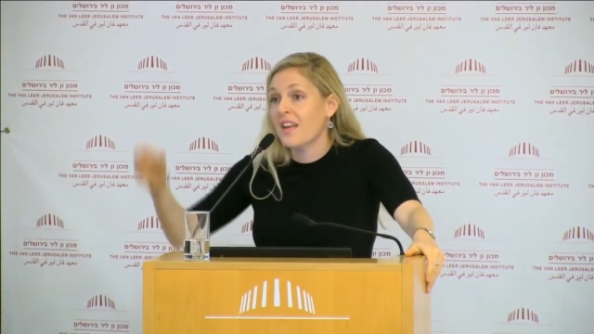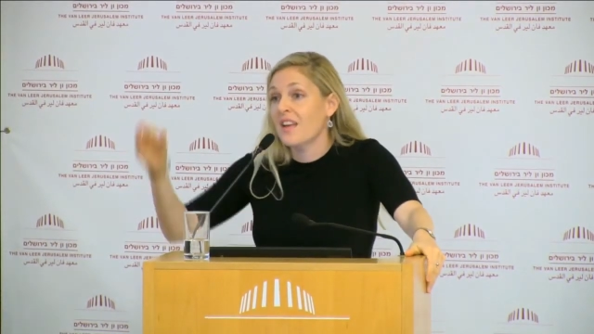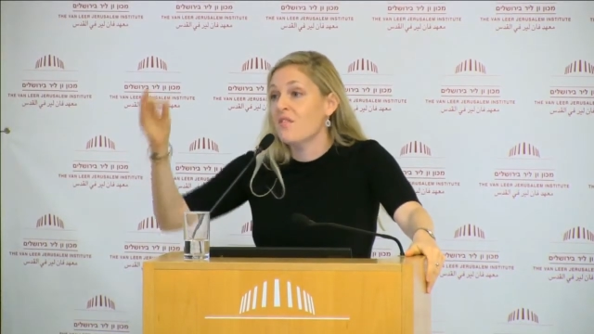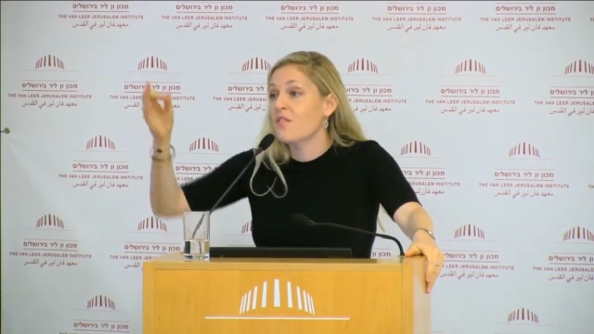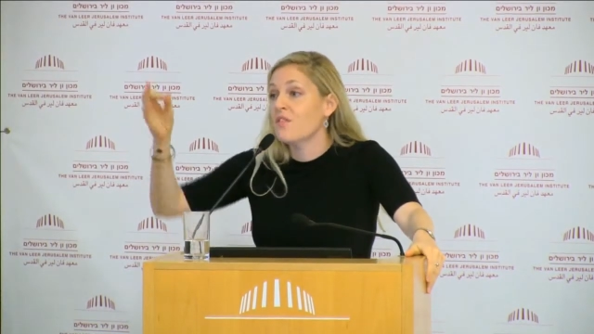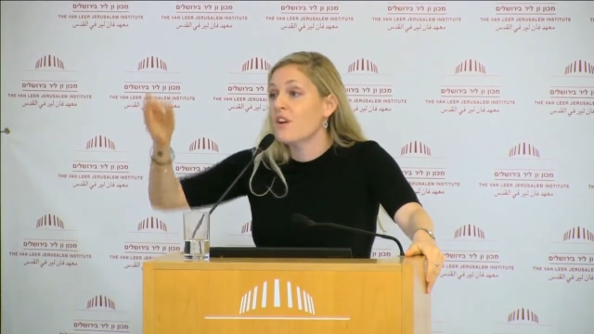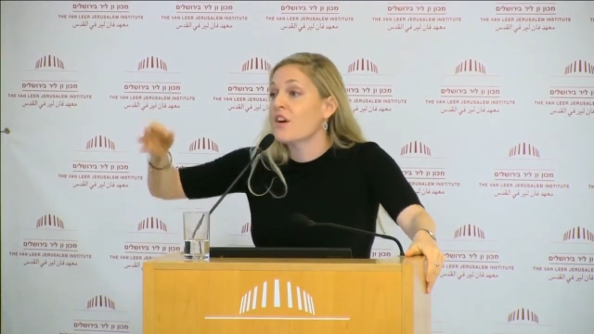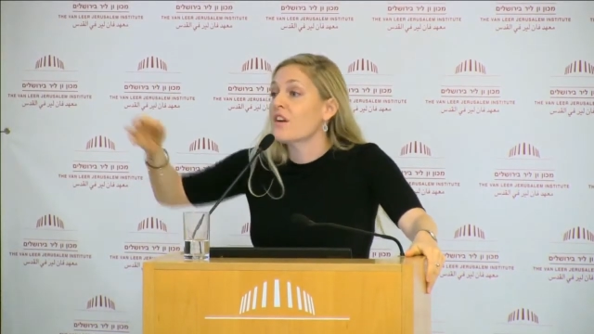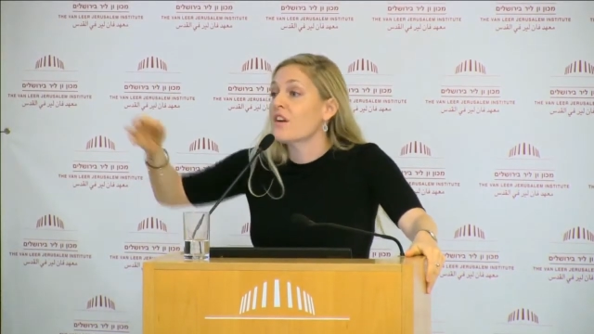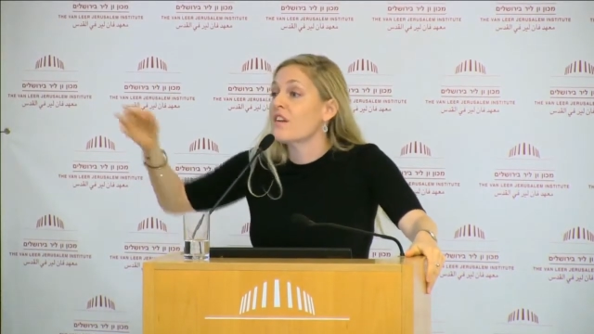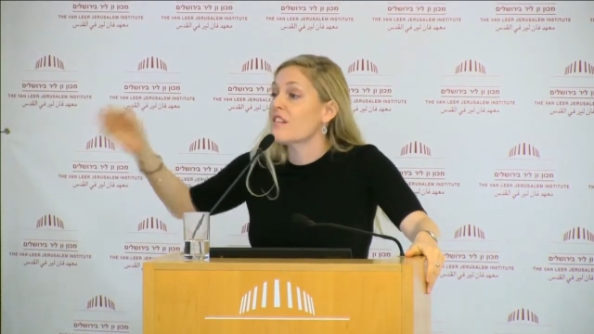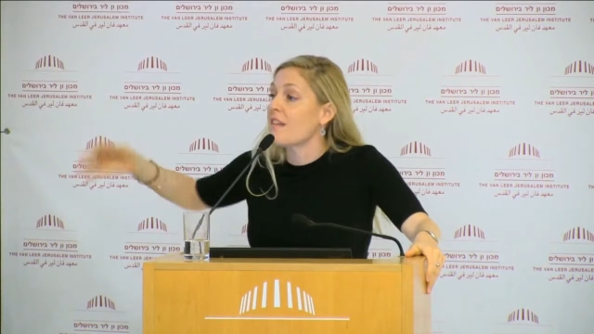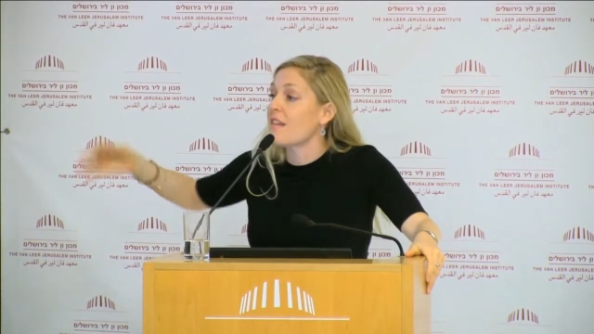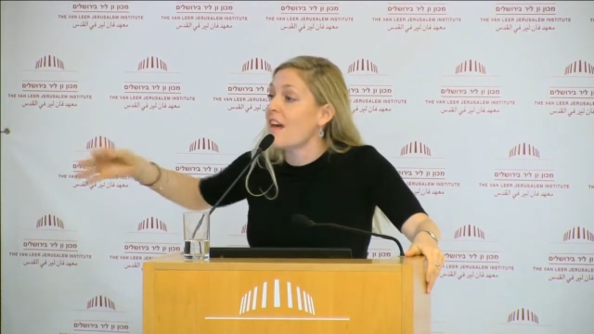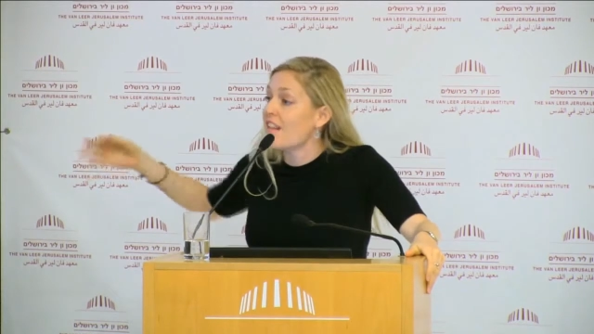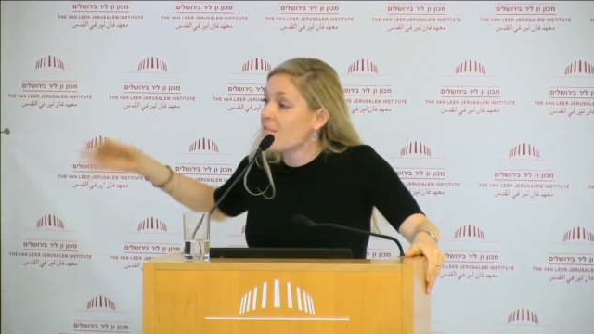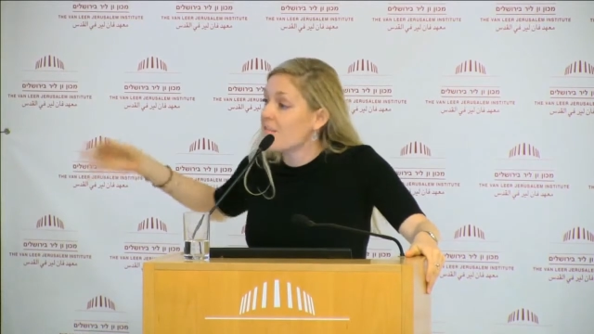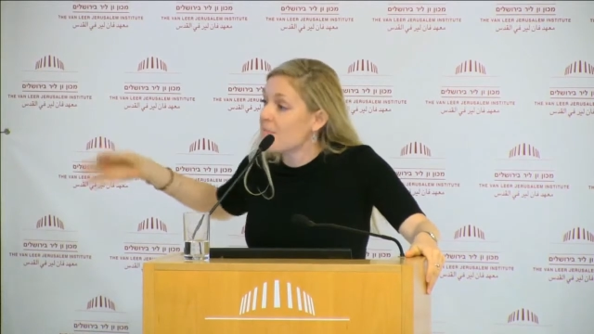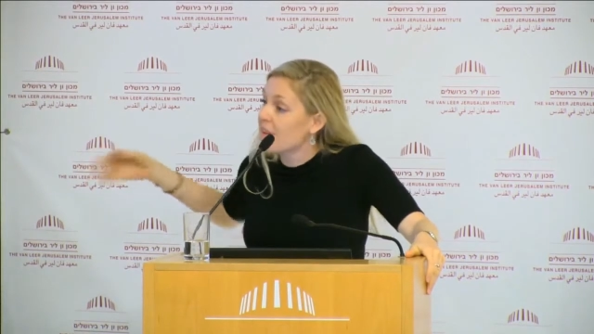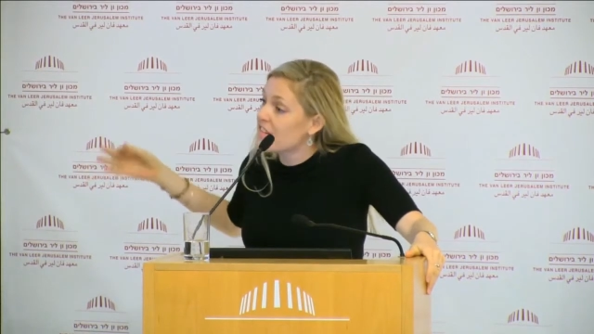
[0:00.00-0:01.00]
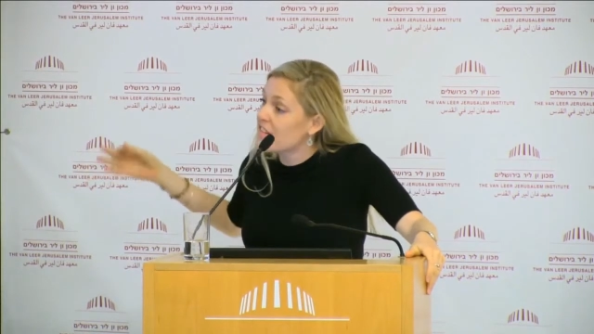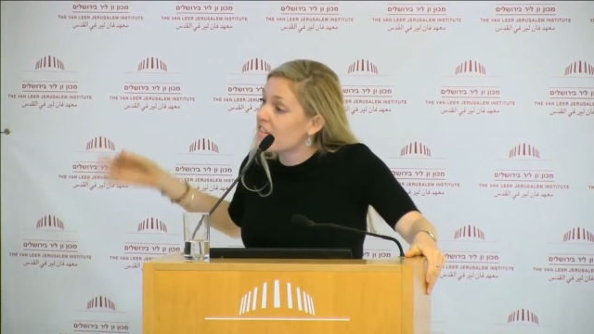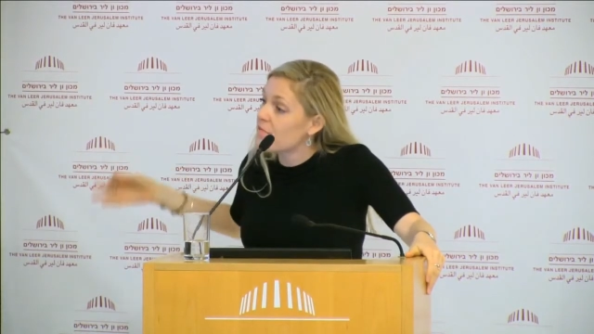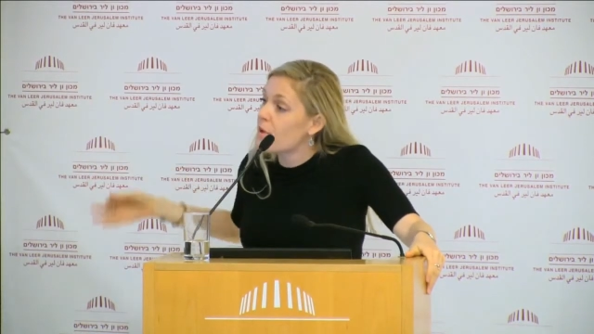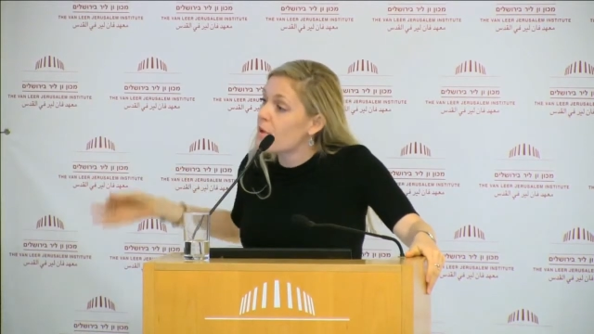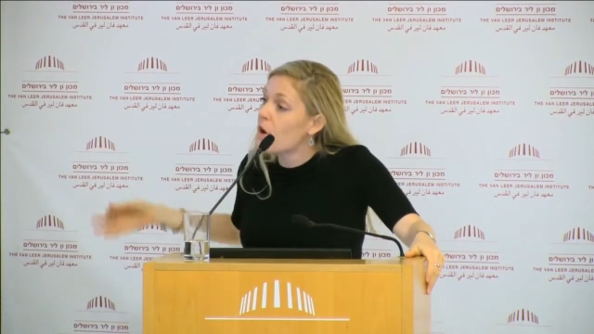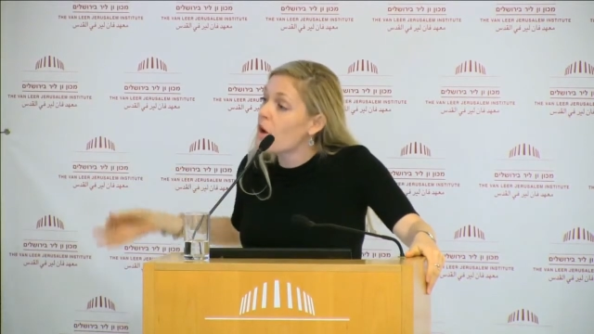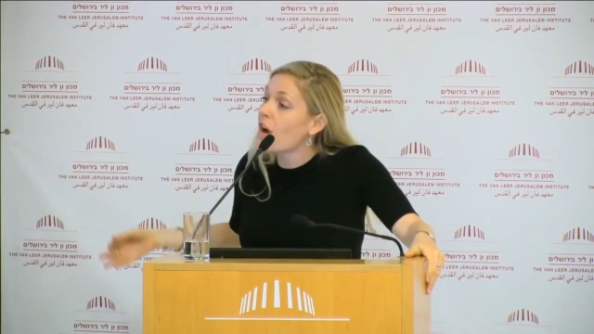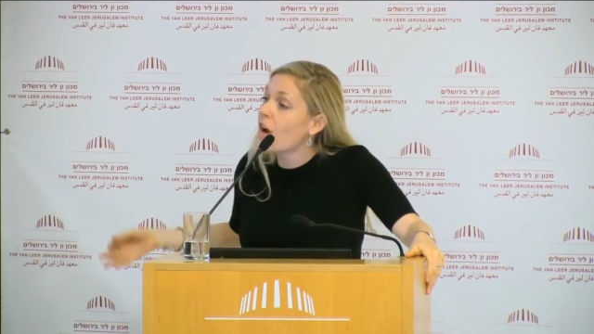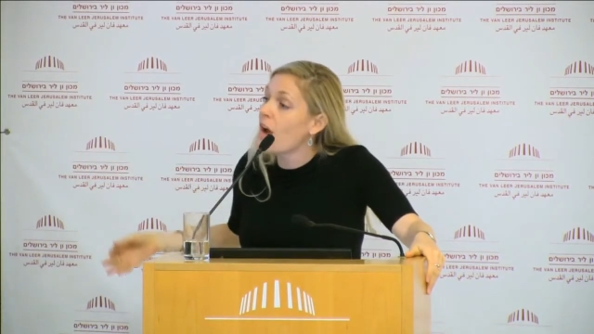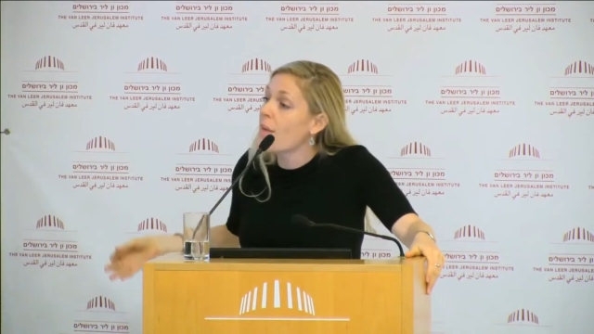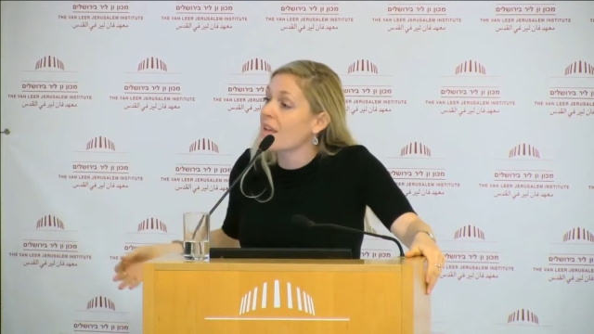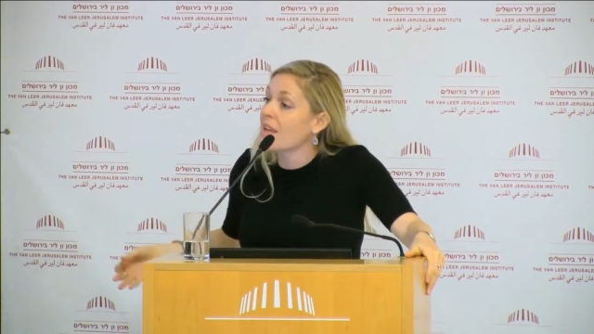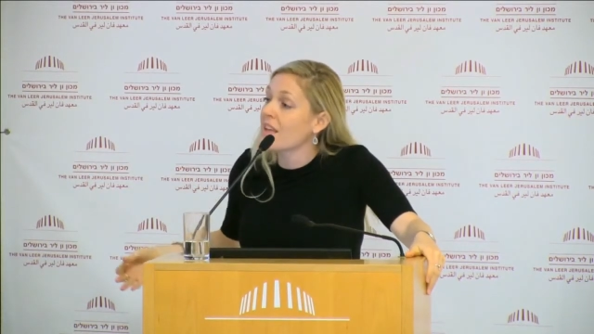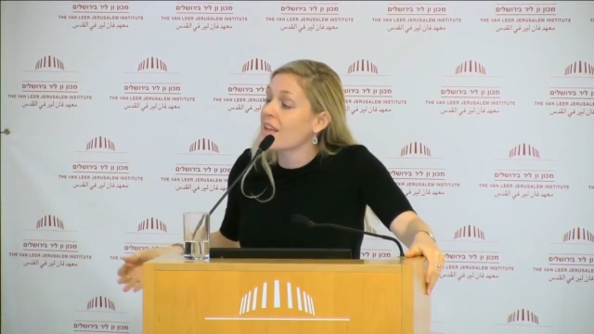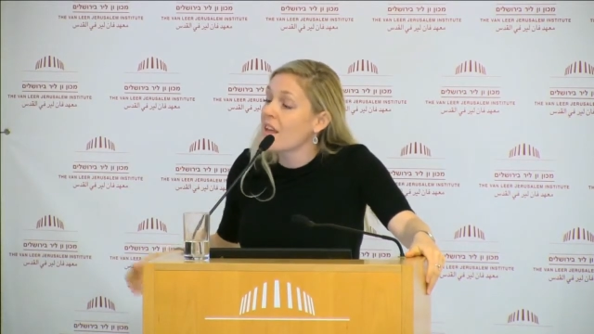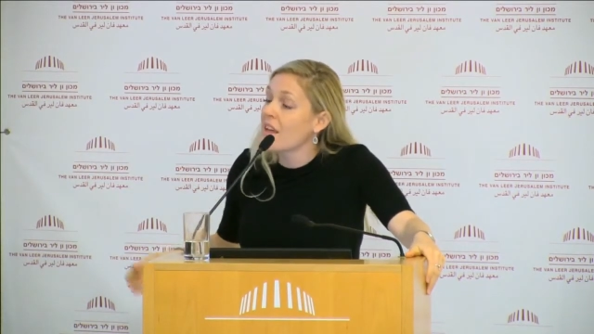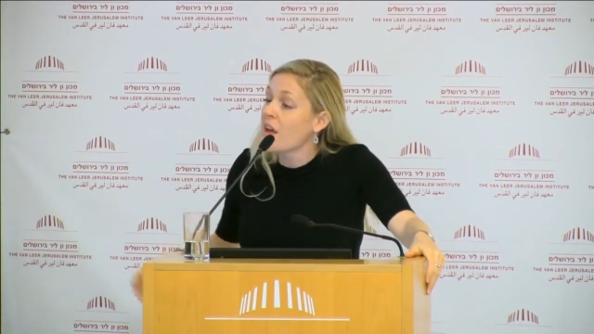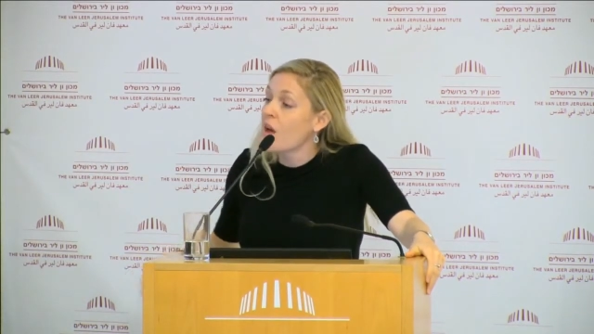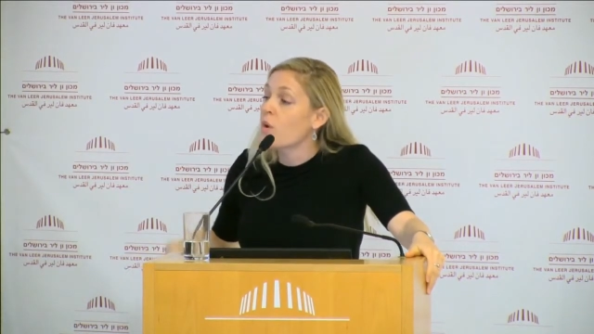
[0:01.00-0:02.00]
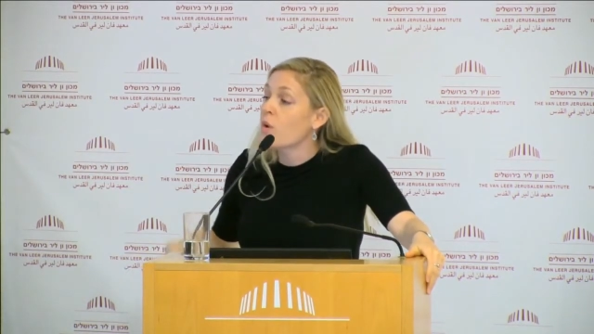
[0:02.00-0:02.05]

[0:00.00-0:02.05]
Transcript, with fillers: in various aspects of programming,